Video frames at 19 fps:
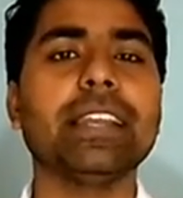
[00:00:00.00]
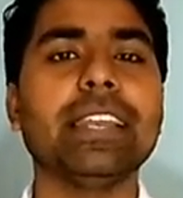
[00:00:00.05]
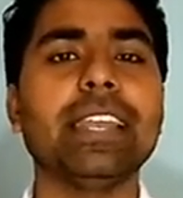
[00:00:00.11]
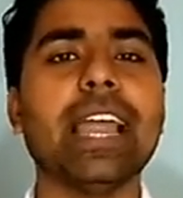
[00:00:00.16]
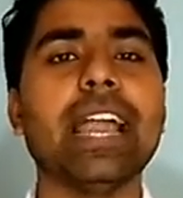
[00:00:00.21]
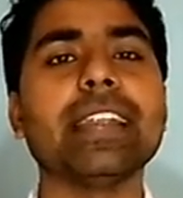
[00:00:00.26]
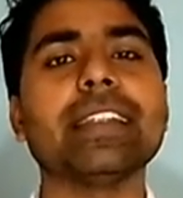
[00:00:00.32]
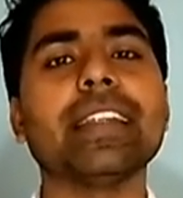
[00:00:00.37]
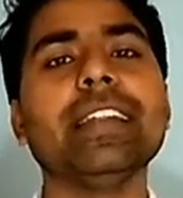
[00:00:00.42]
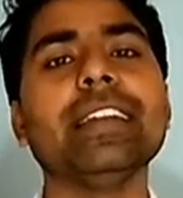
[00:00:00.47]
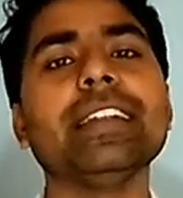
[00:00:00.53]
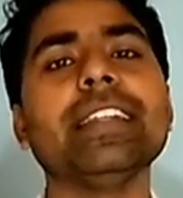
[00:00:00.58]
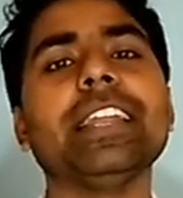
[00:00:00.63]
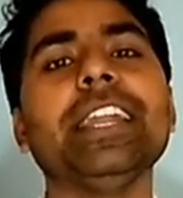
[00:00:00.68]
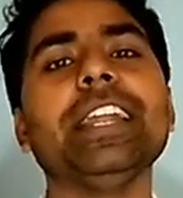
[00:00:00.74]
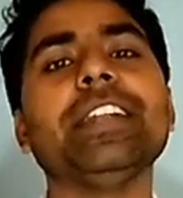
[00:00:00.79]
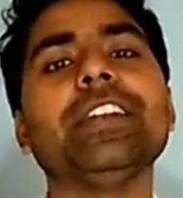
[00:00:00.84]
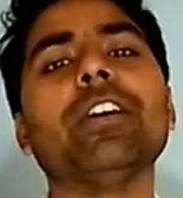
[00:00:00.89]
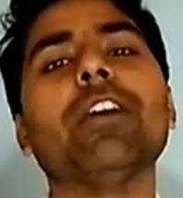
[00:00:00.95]
latent
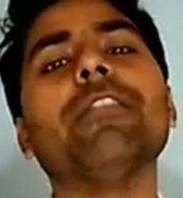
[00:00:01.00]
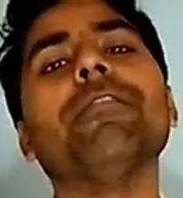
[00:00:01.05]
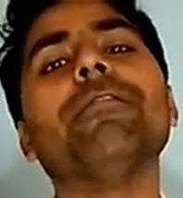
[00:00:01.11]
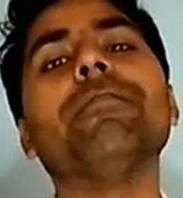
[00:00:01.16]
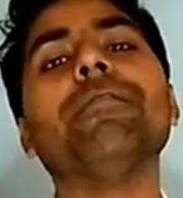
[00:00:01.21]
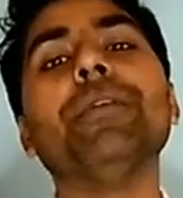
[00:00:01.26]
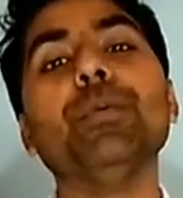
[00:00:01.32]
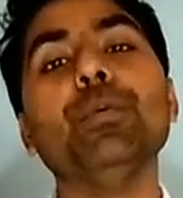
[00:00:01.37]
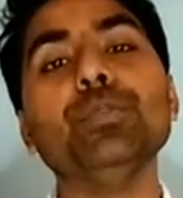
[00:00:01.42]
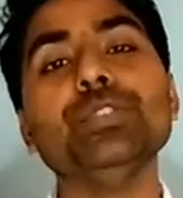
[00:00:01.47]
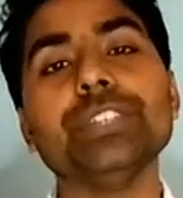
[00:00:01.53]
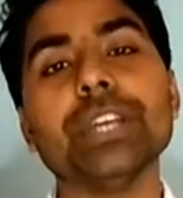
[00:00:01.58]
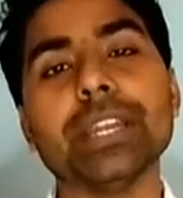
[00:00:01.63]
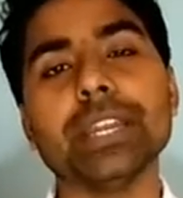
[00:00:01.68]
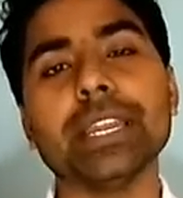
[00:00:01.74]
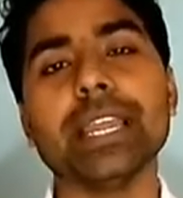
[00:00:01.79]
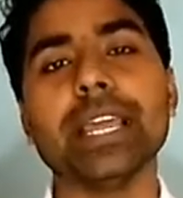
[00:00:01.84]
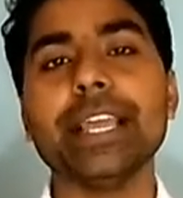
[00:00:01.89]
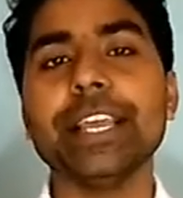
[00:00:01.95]
heat of
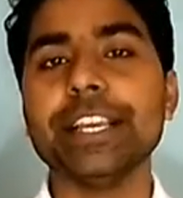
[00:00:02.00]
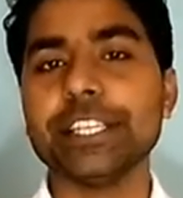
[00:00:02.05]
fusion,